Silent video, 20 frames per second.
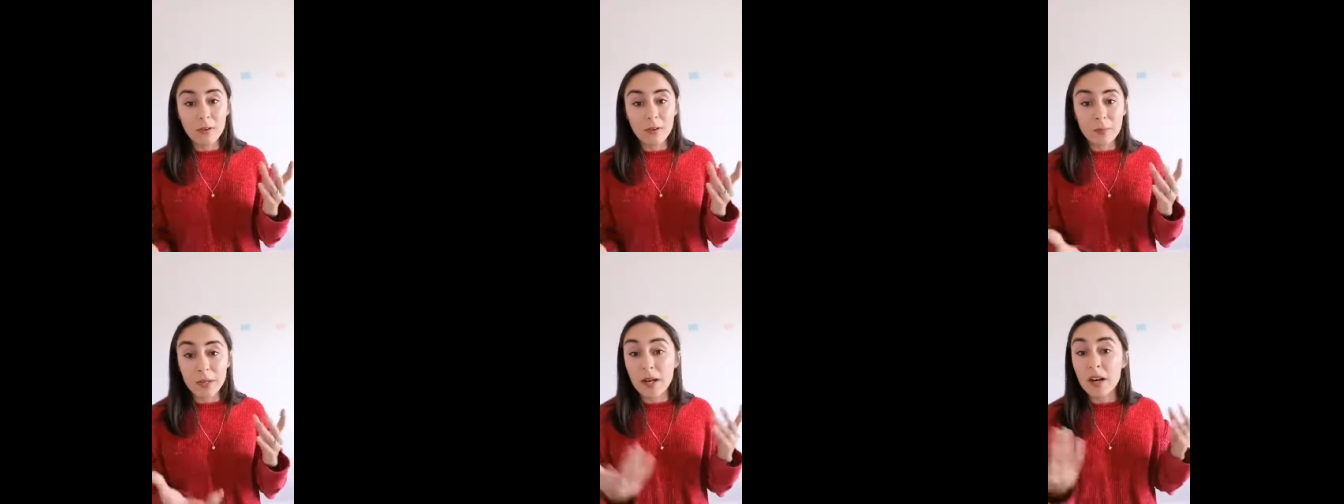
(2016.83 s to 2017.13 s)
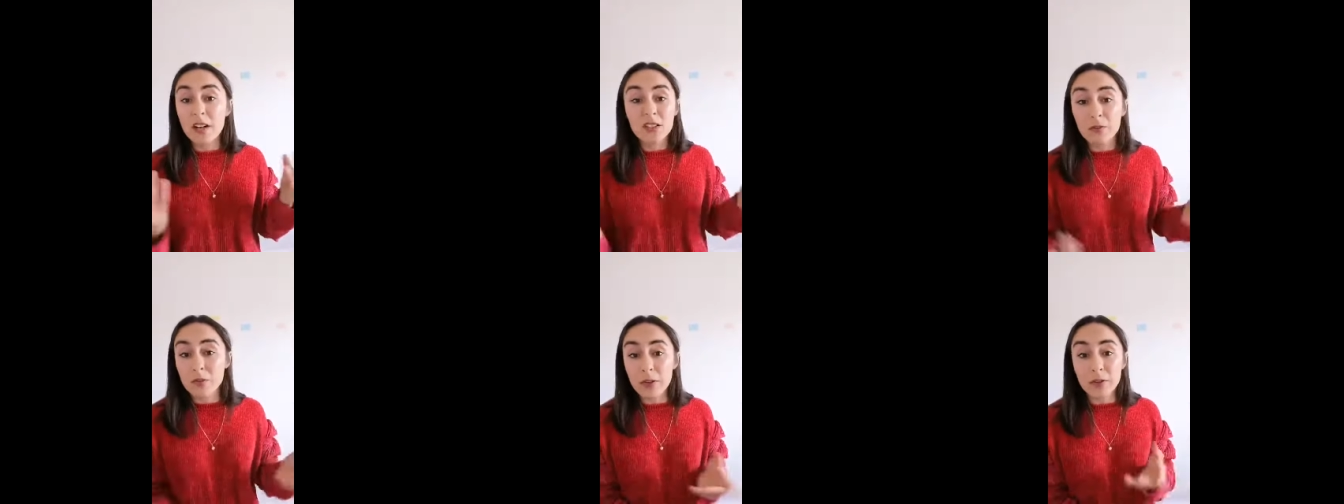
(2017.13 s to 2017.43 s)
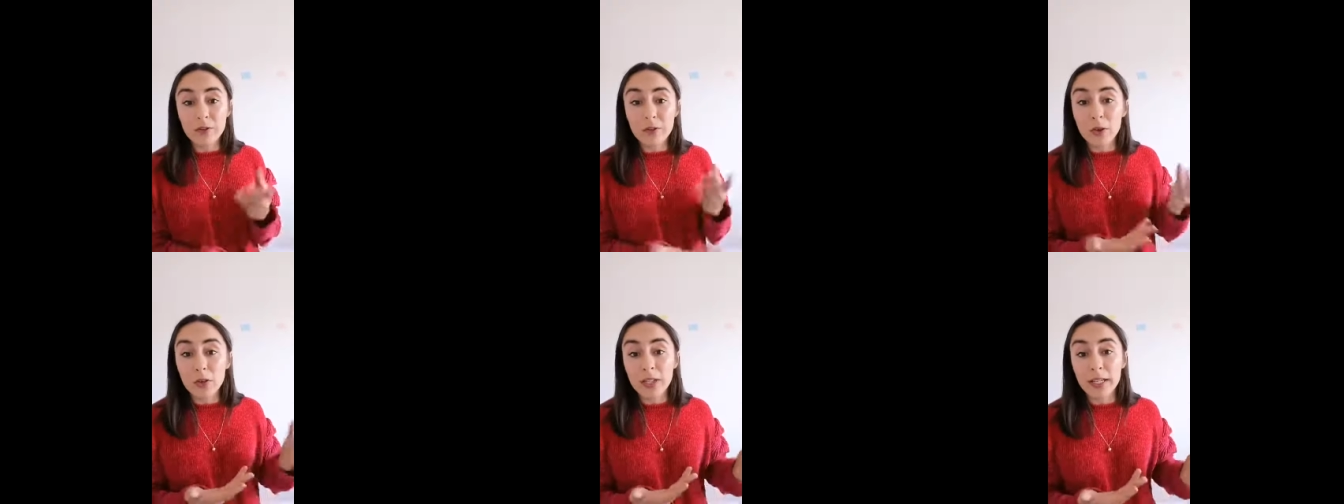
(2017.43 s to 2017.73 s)
because of
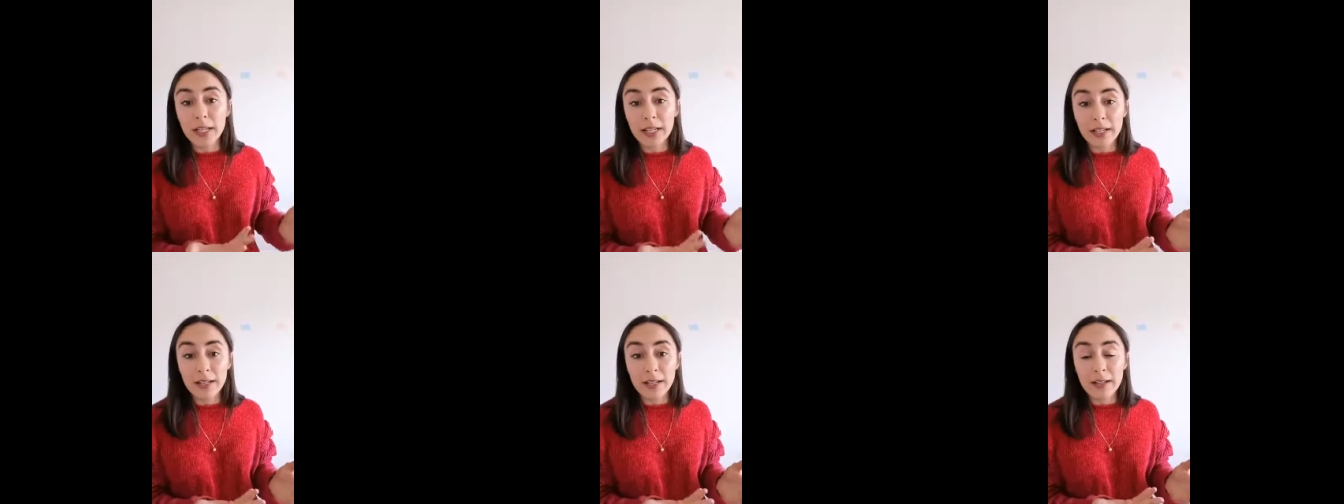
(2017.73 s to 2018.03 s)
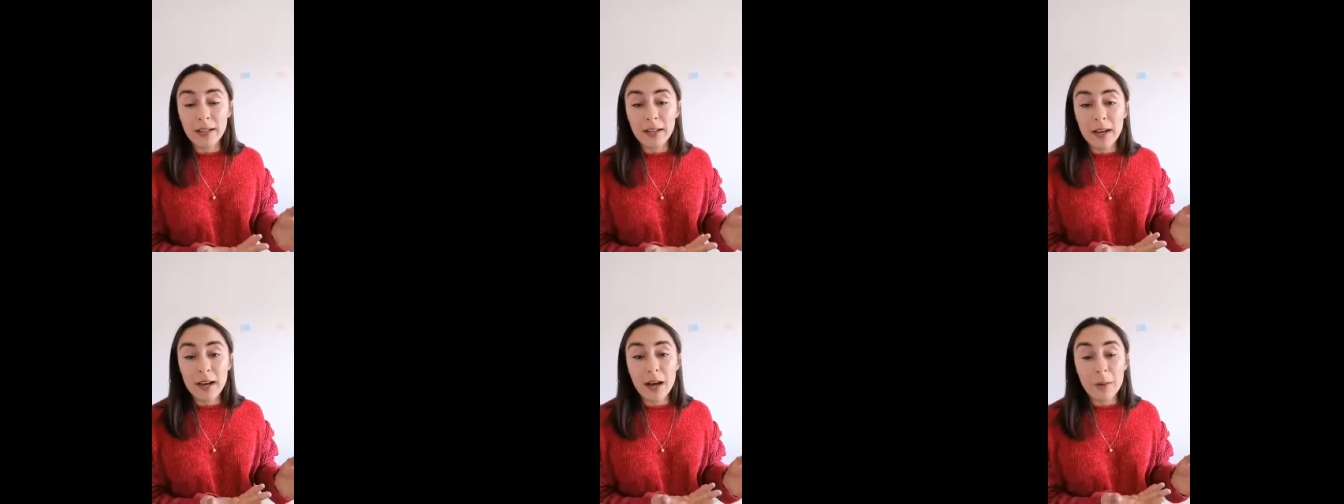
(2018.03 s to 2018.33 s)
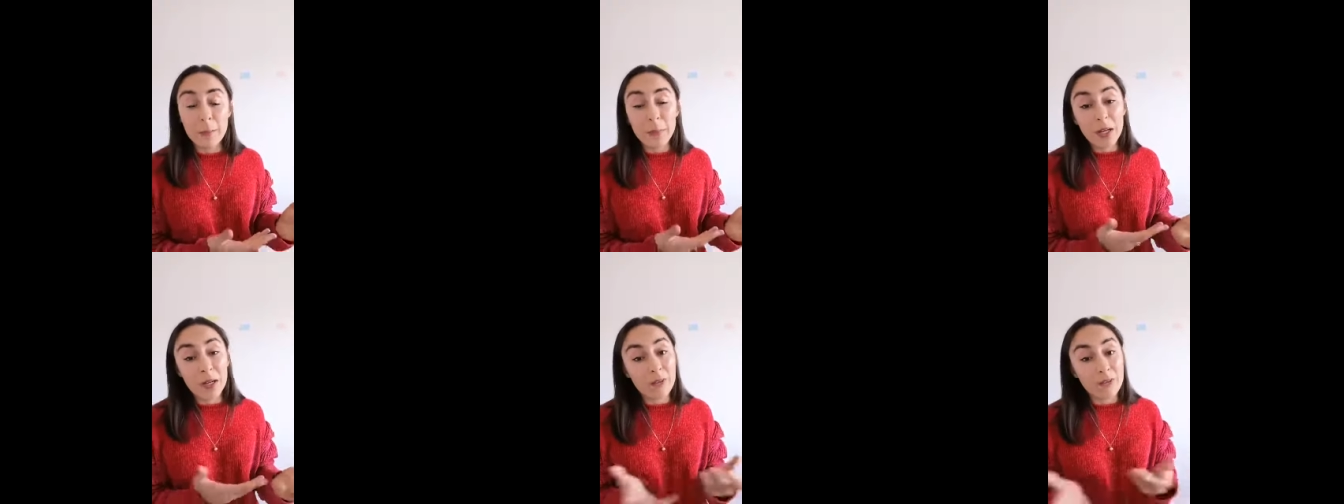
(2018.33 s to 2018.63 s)
the funding
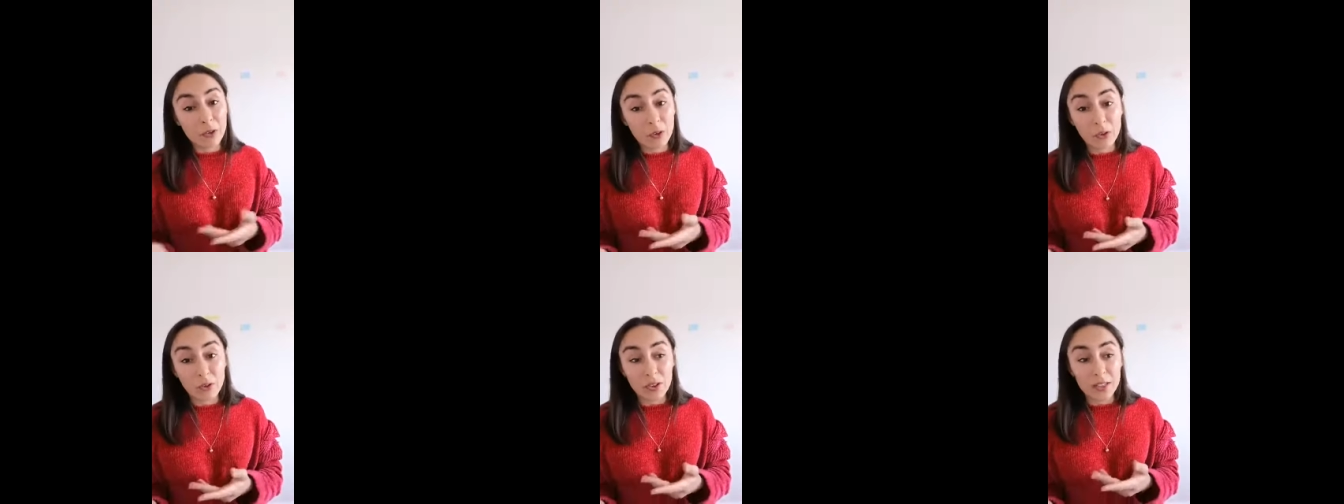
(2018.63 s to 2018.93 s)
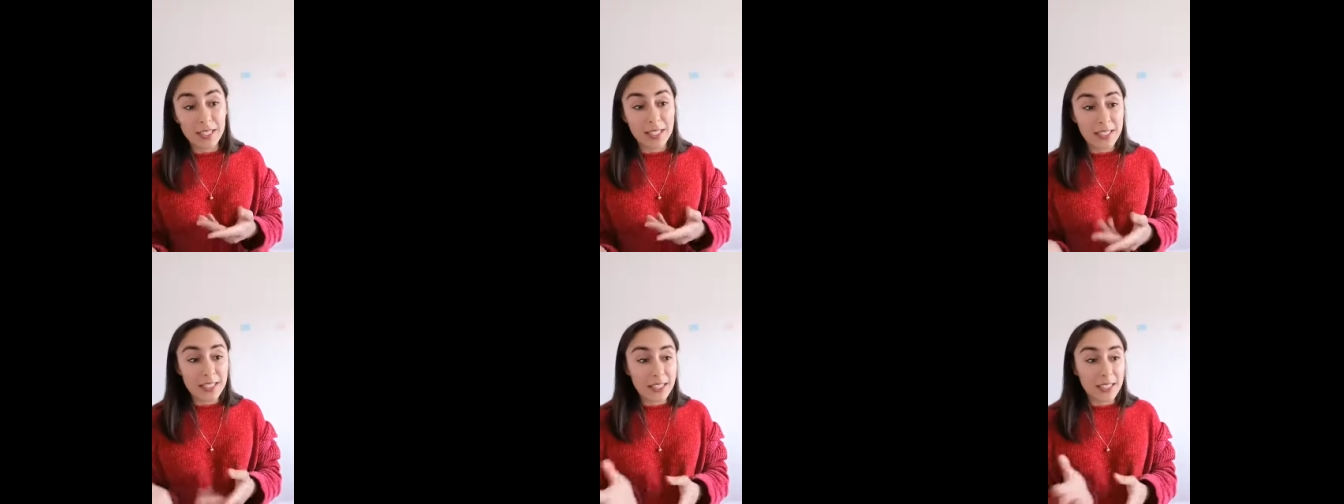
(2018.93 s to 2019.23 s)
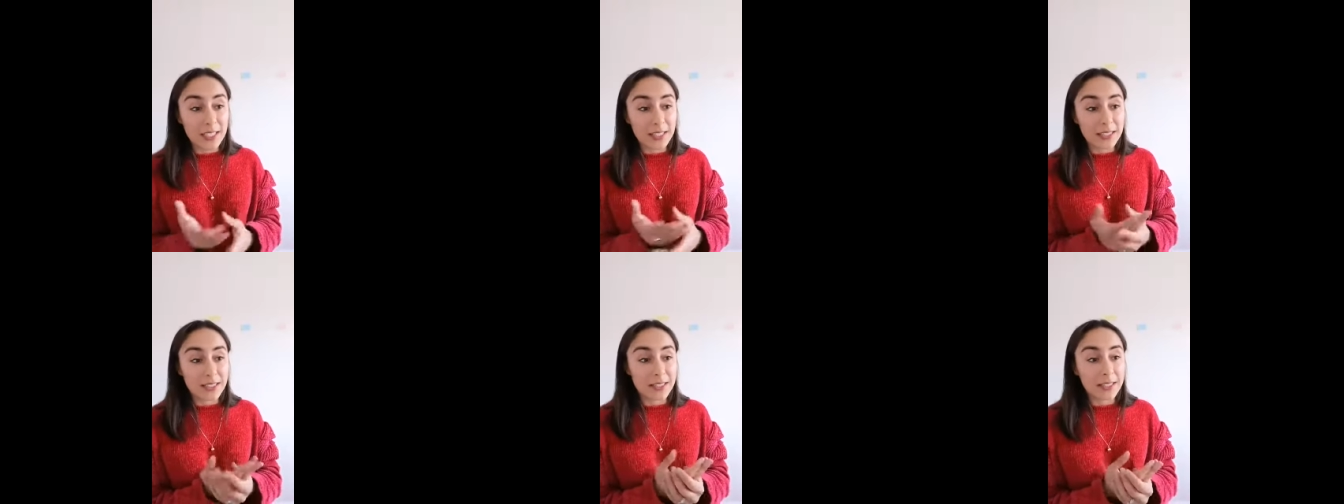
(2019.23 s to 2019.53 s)
and being funneled into
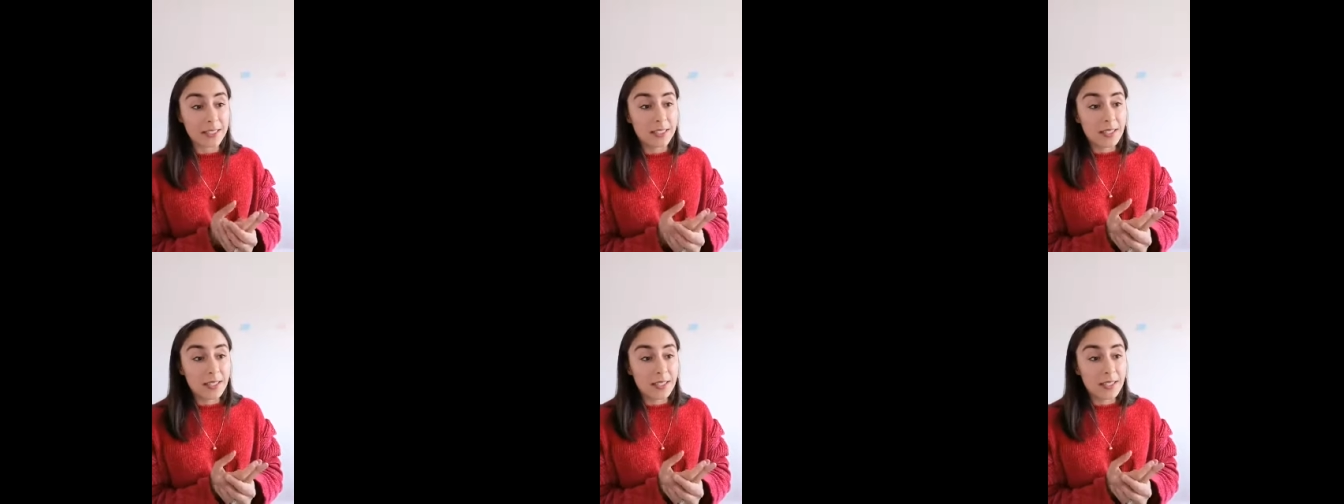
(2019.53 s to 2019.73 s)
these.